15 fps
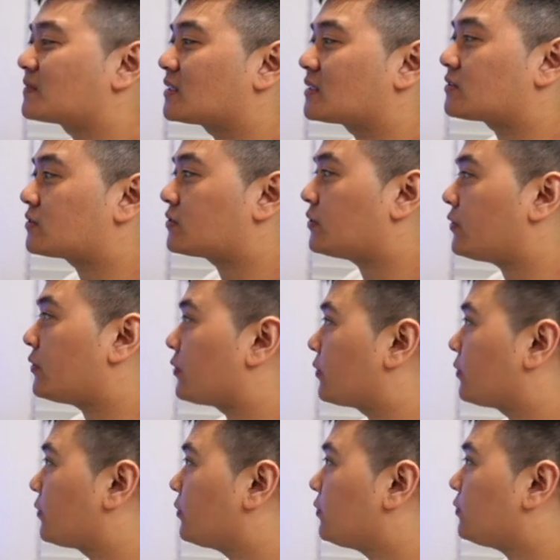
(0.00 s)

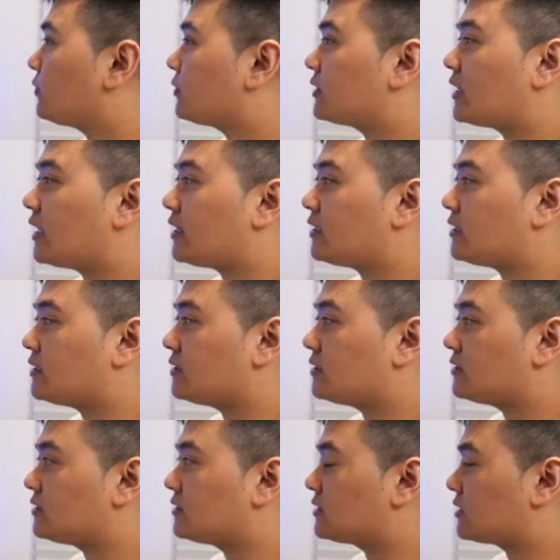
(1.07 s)
So that is